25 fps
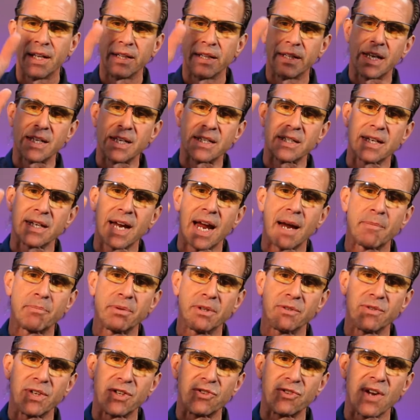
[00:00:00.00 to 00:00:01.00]
that
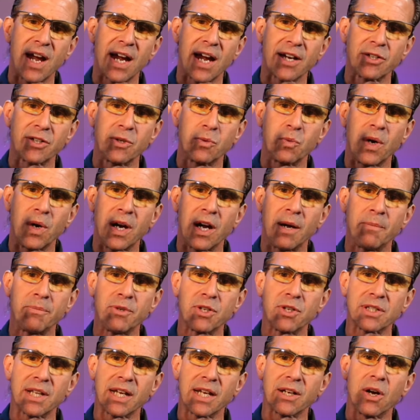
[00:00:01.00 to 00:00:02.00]
scapular retraction where I'm
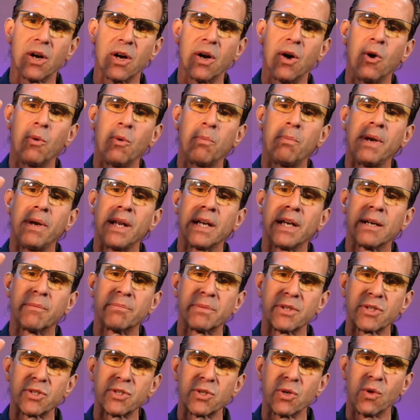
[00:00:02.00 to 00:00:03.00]
just like opening up
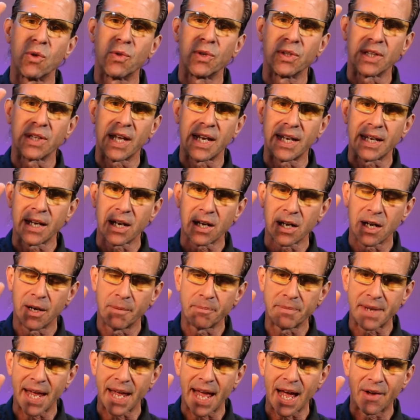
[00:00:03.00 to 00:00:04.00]
the shoulder and letting it
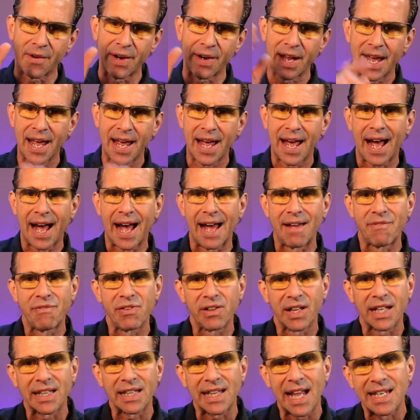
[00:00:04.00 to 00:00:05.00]
come down, I
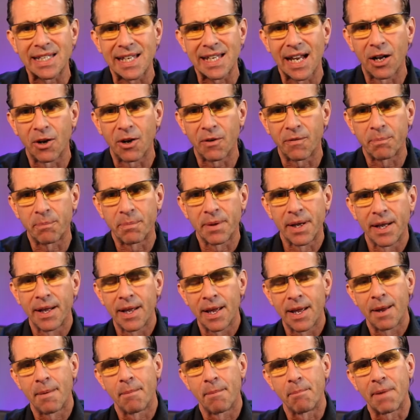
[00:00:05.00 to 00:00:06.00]
feel like that's helped
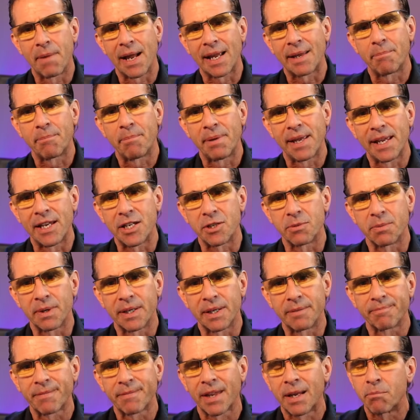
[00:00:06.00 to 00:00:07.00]
my
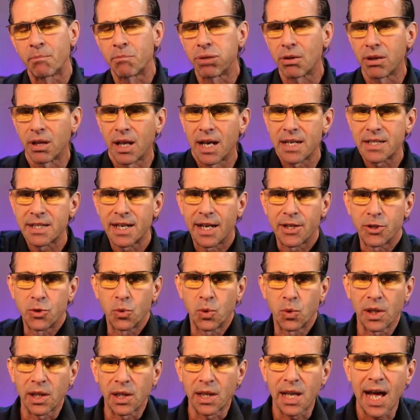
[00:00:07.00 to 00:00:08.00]
impingement. Plus I
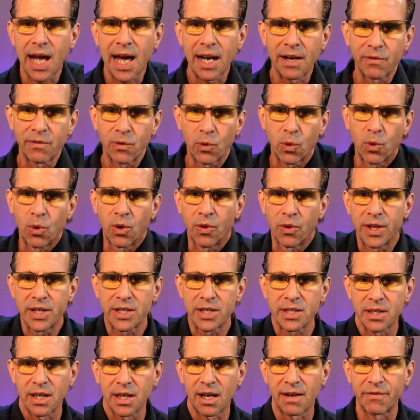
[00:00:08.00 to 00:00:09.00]
do a lot of all this
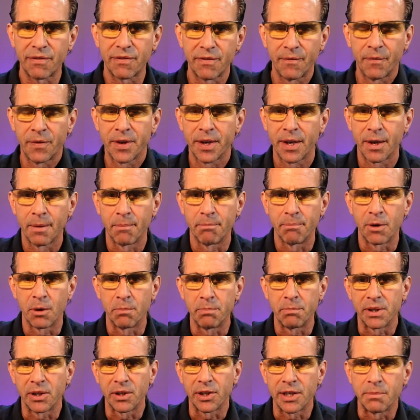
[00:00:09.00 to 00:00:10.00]
stuff,
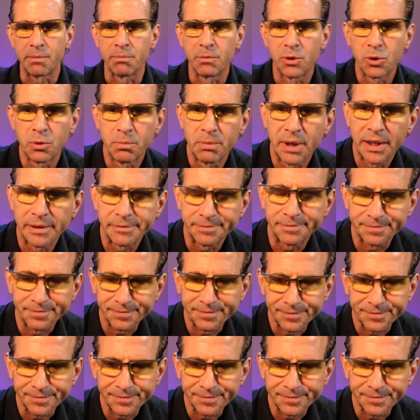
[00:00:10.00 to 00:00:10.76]
mobility, movement.